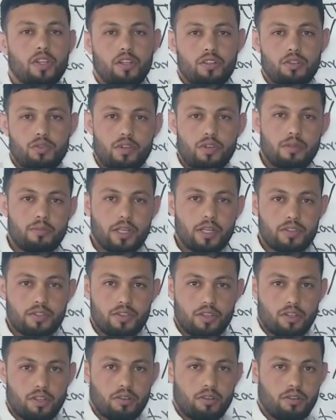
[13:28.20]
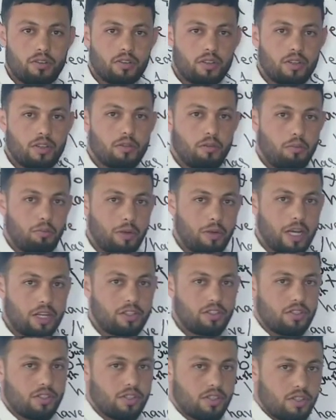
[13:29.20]
3 months ago, but
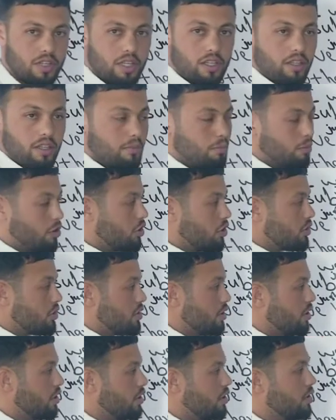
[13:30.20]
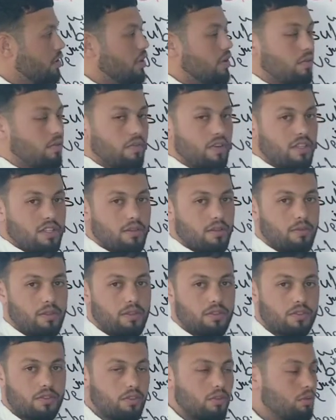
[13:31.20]
still the marks are visible.
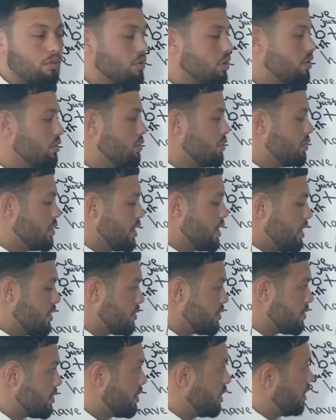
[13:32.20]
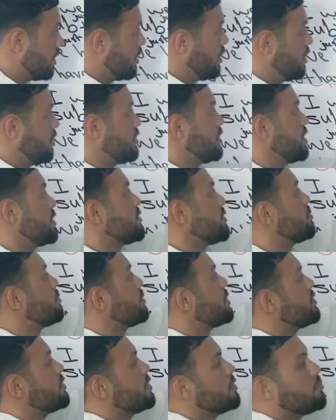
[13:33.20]
So we use this tense,
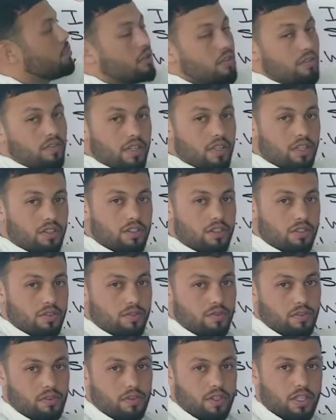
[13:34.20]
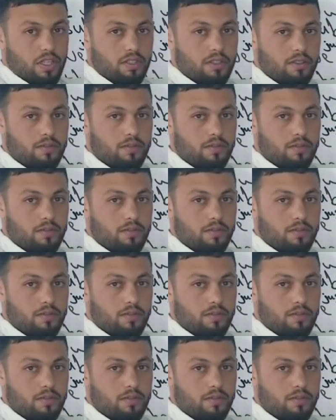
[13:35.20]
present perfect tense for that.